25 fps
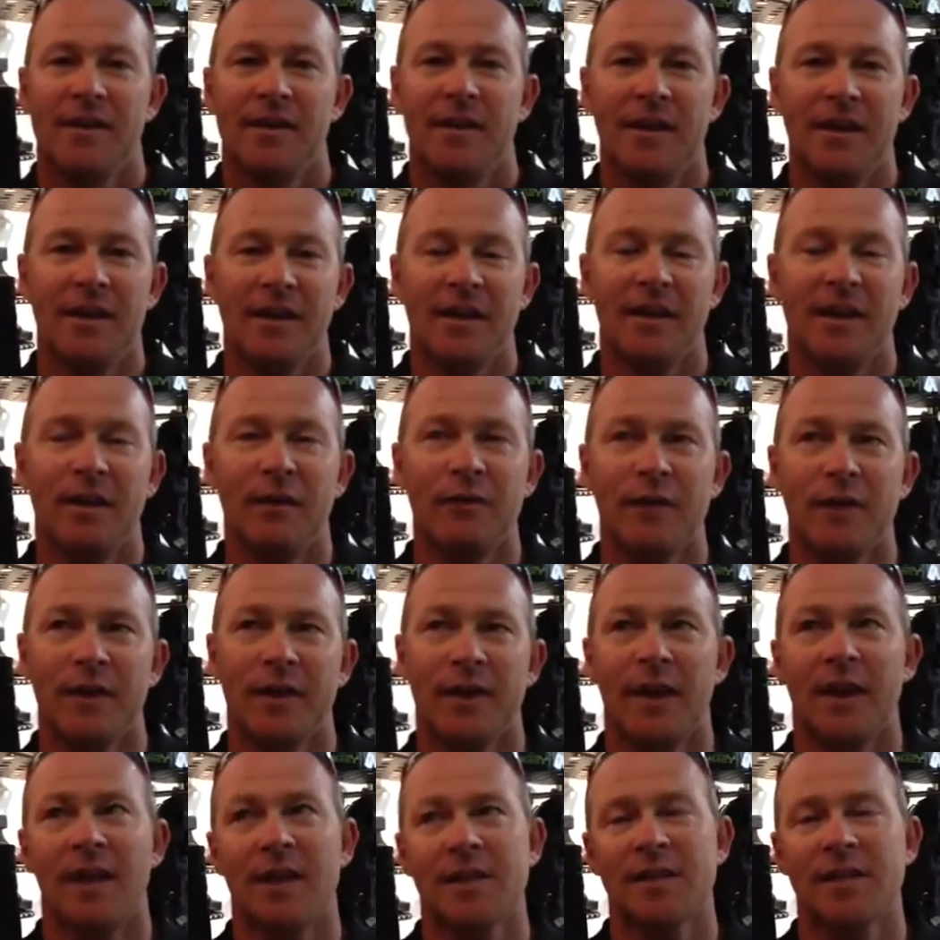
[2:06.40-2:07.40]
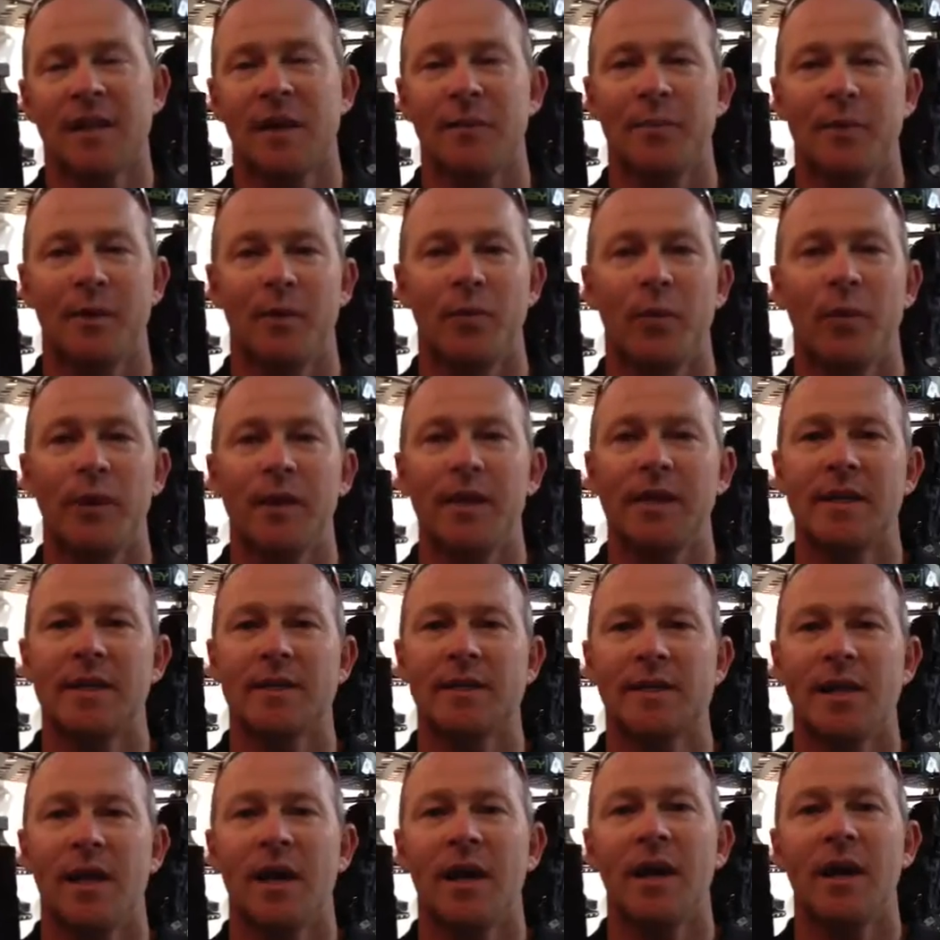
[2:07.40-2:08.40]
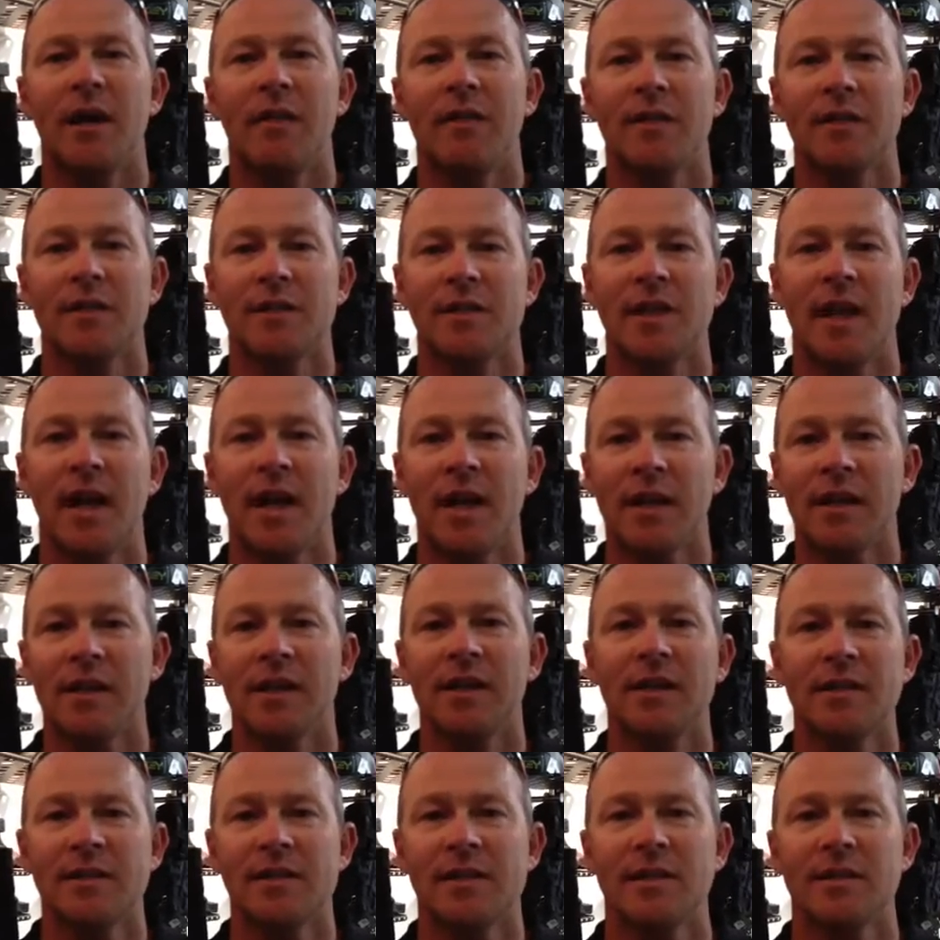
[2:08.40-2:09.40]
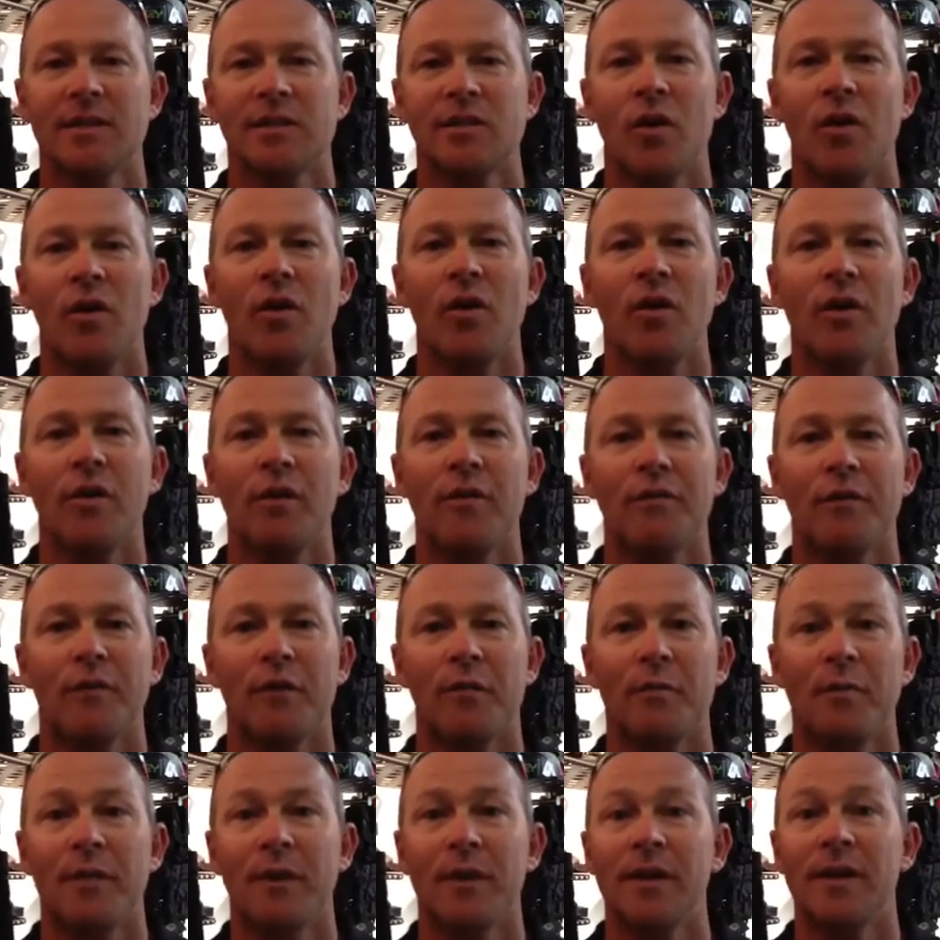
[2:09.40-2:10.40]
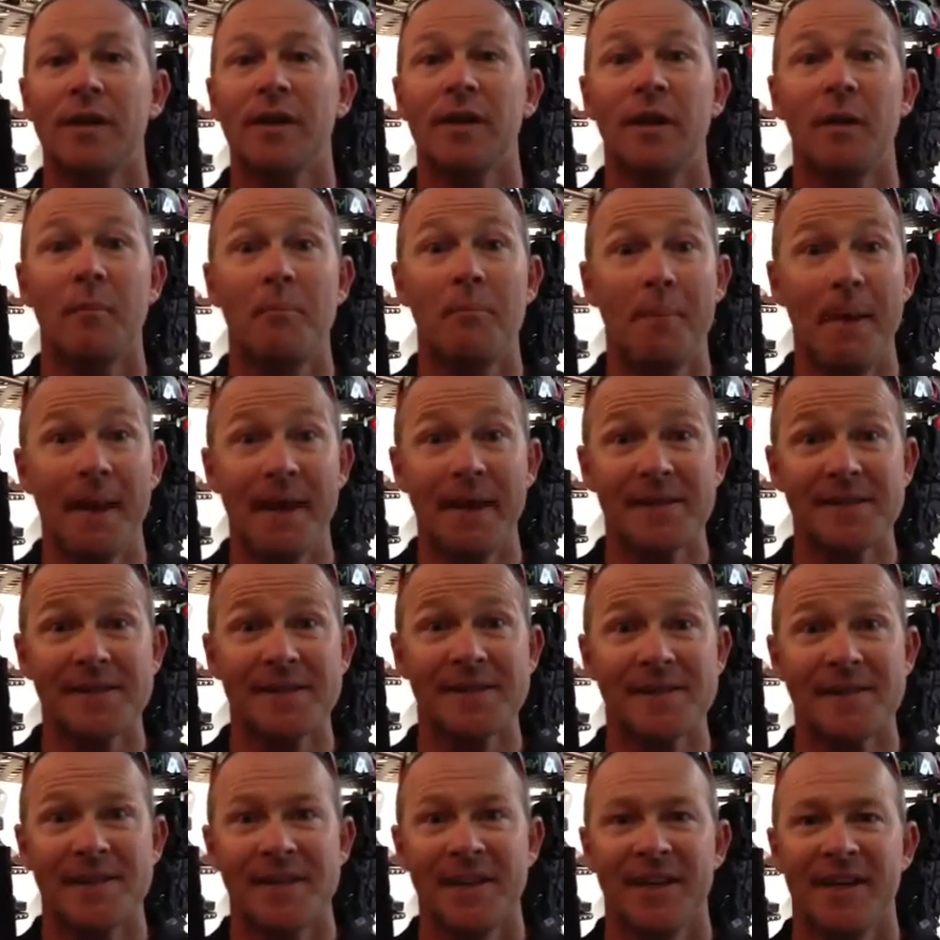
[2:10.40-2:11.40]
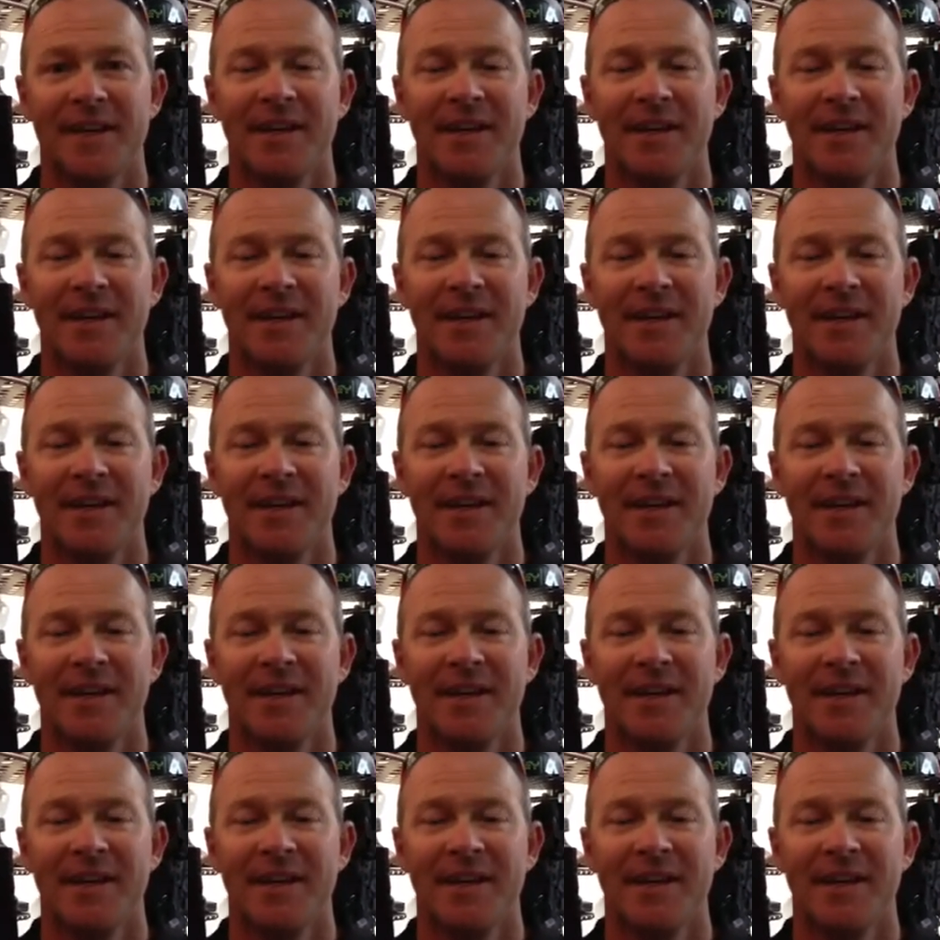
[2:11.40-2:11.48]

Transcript: Yeah, over the last couple of weeks, the start list has gone from being the best,